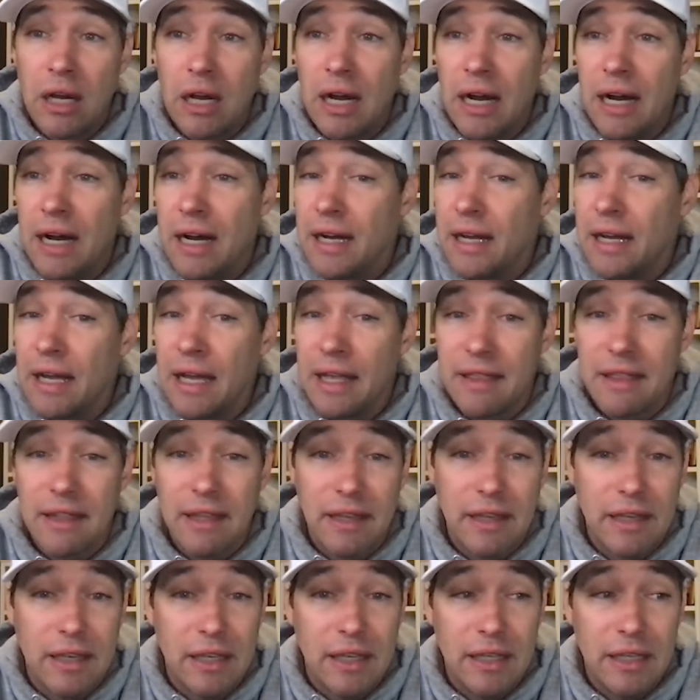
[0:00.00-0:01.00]
I
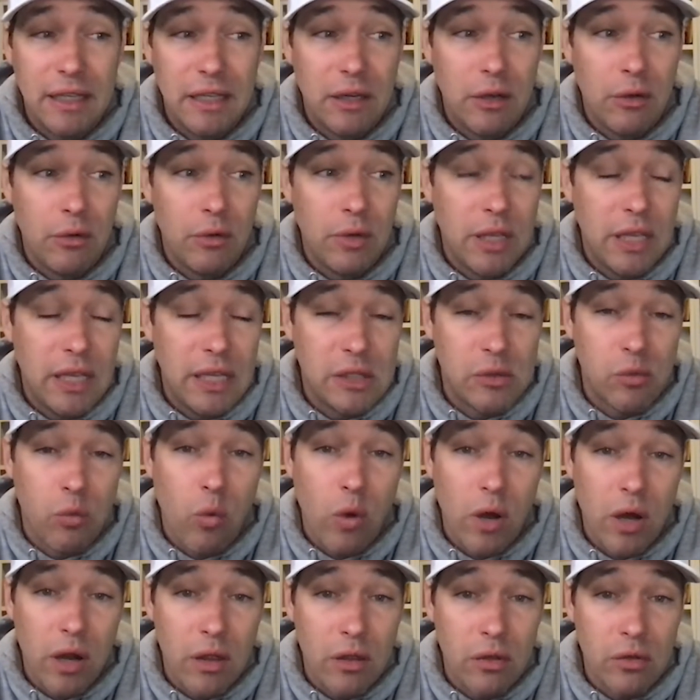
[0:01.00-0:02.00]
think, you know, he's
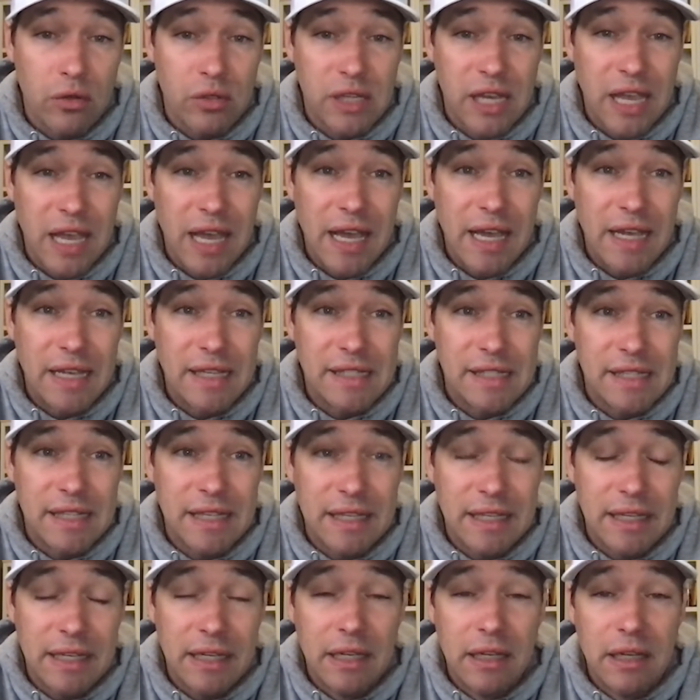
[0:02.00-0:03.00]
one of those guys
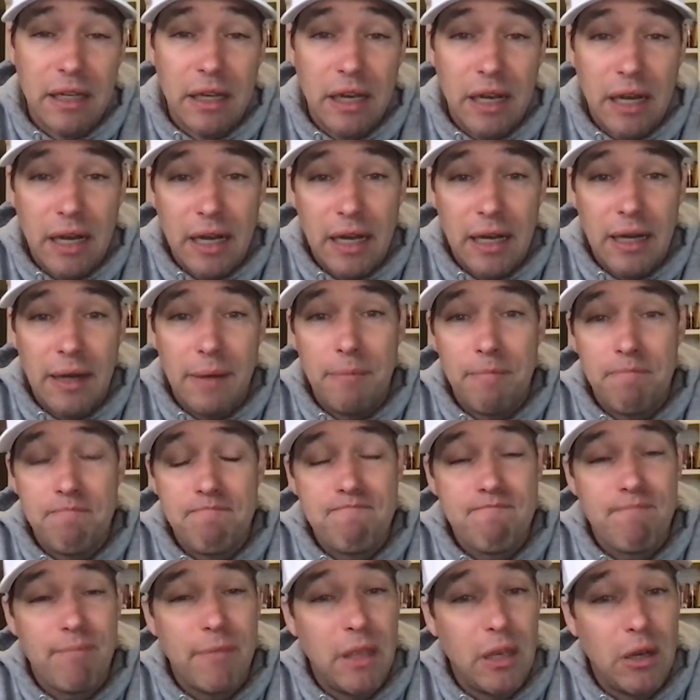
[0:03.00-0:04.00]
that,
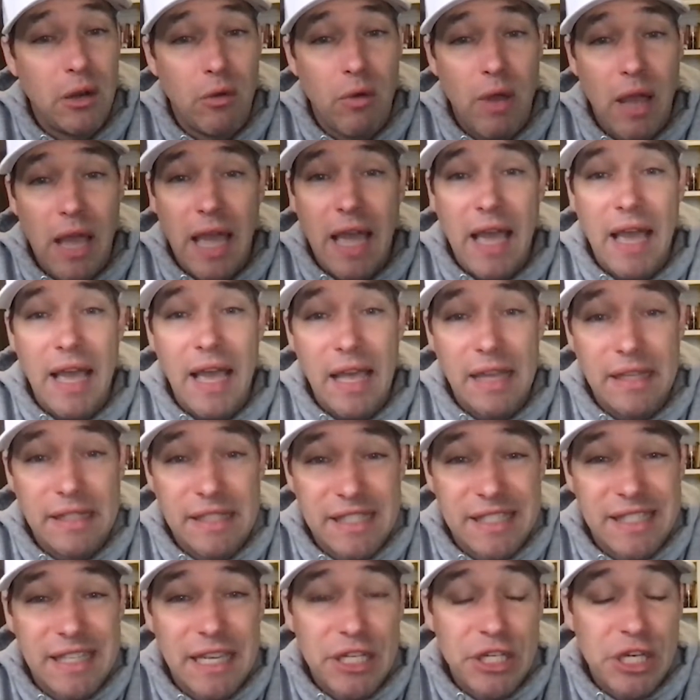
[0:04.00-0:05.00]
you know, had
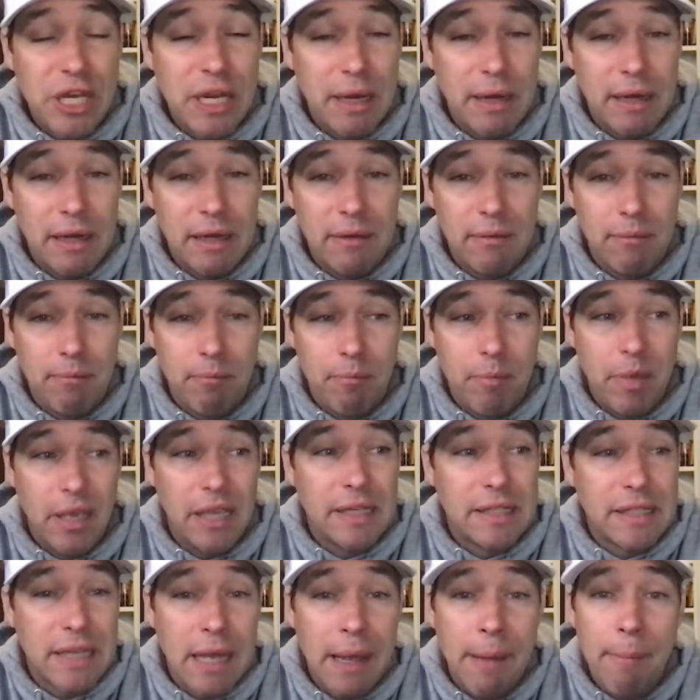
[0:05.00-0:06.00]
such a
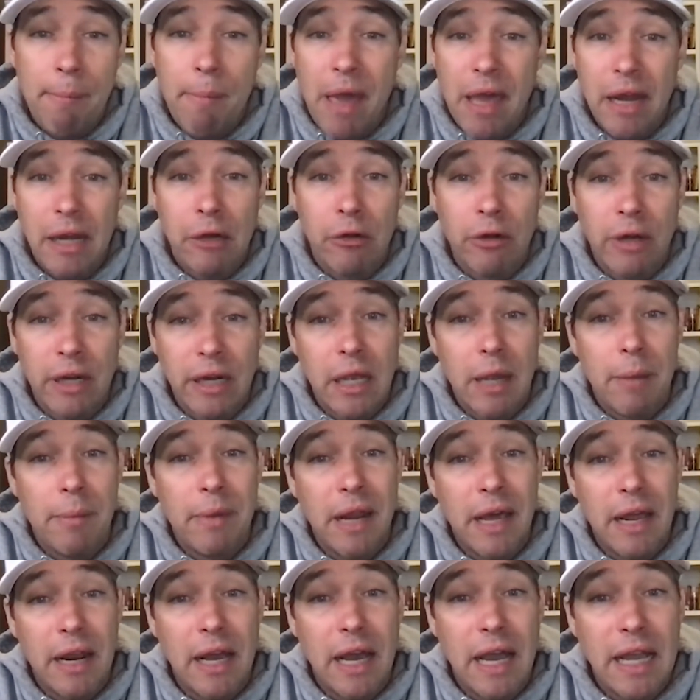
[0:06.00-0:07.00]
big time pedigree
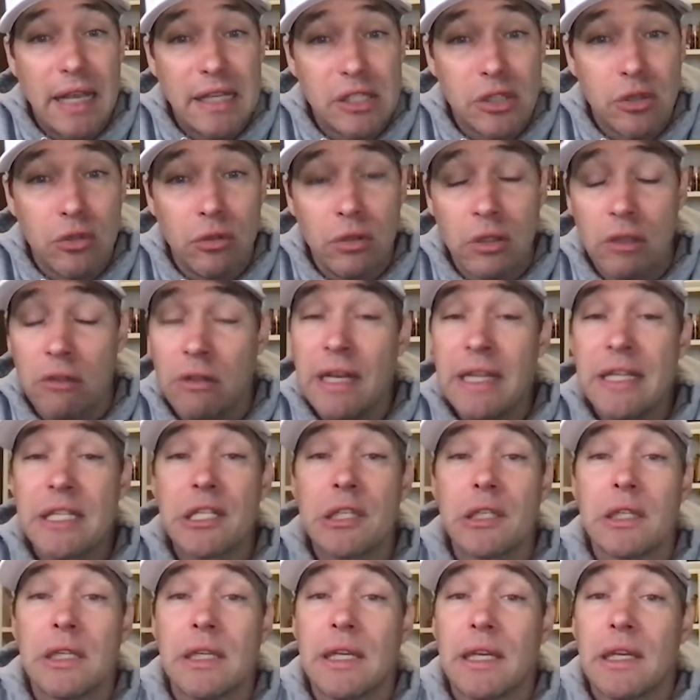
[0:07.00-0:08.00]
coming out of high school and
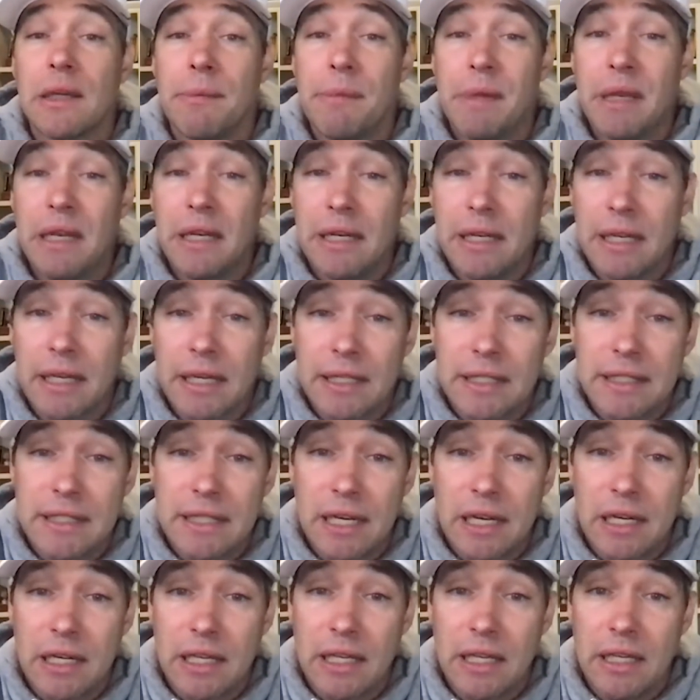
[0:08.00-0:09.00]
initially committed to
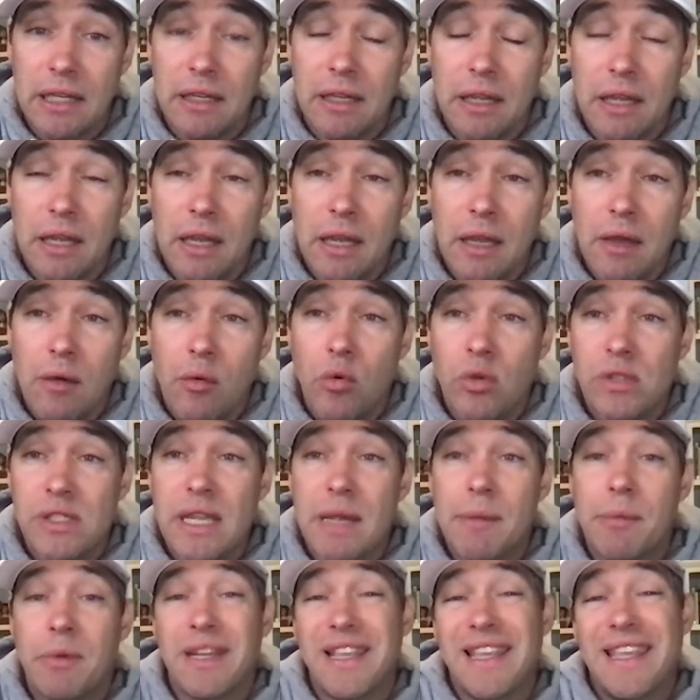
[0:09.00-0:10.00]
Kentucky, was
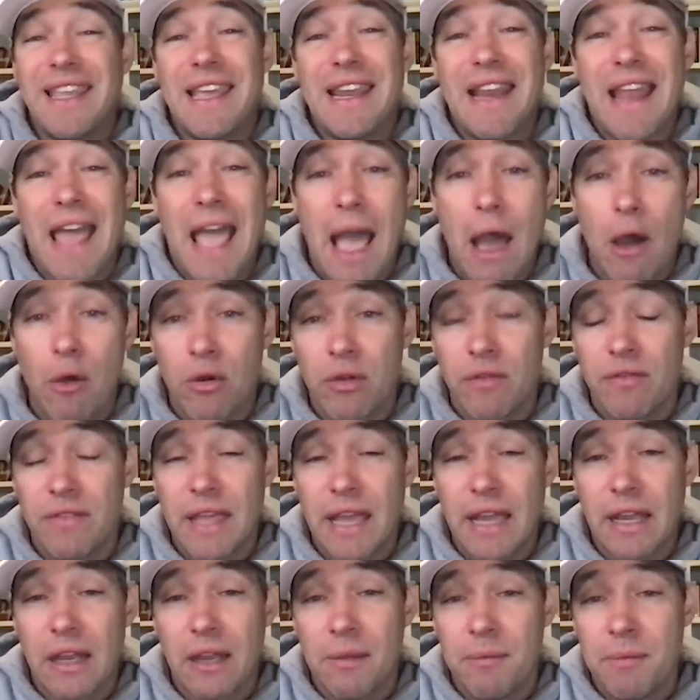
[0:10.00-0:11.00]
able to get out of
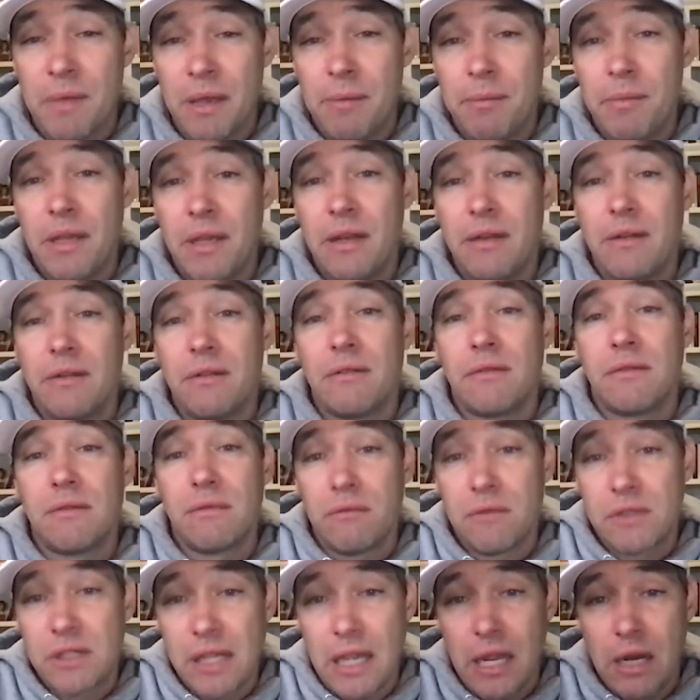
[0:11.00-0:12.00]
that commitment,
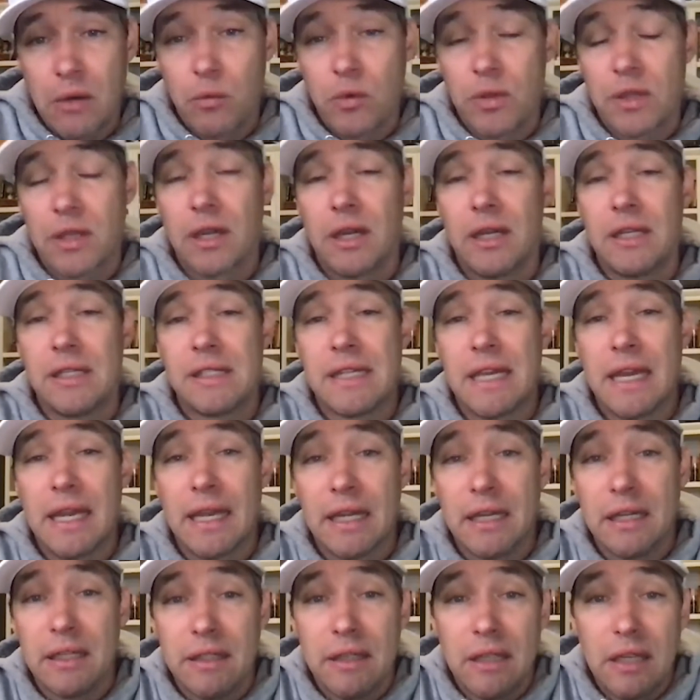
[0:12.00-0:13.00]
signed with
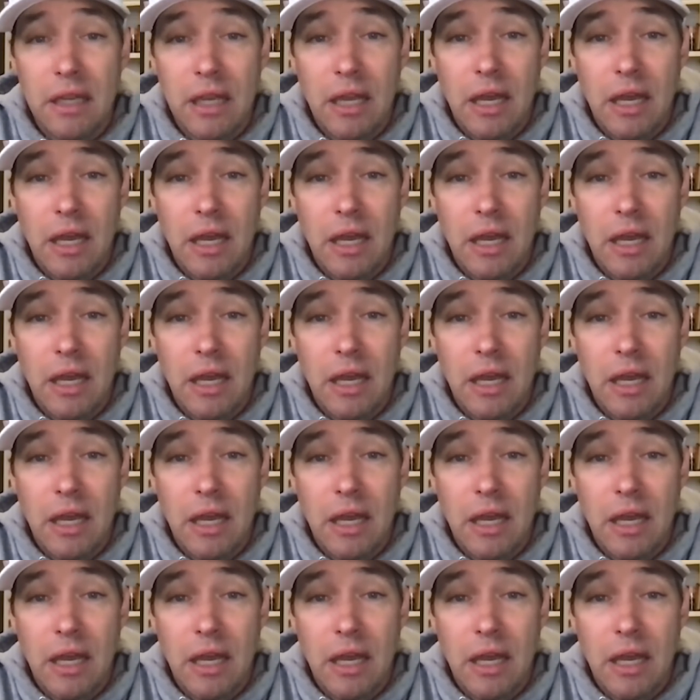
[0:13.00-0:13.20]
Gonzaga.